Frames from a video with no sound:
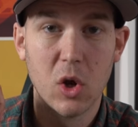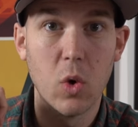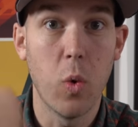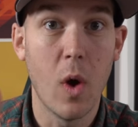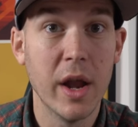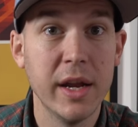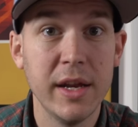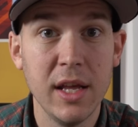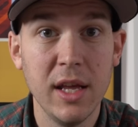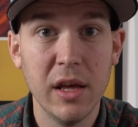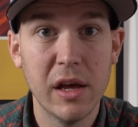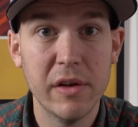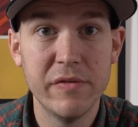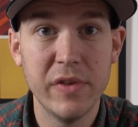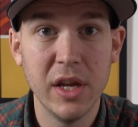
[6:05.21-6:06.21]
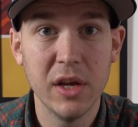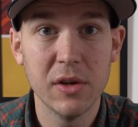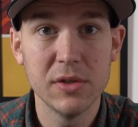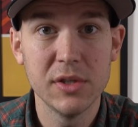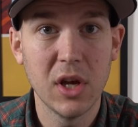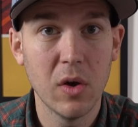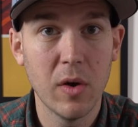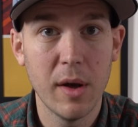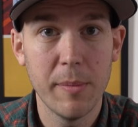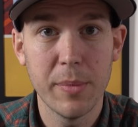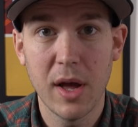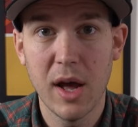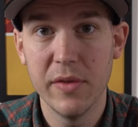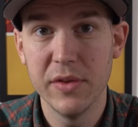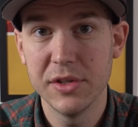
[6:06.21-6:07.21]
quantity of videos go
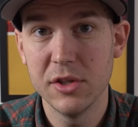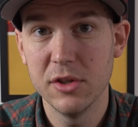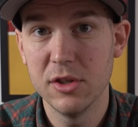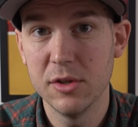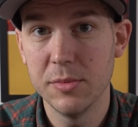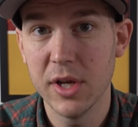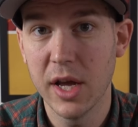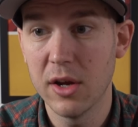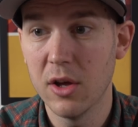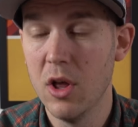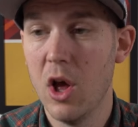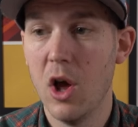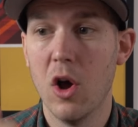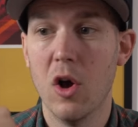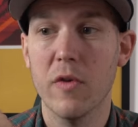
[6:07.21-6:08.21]
up on this YouTube channel.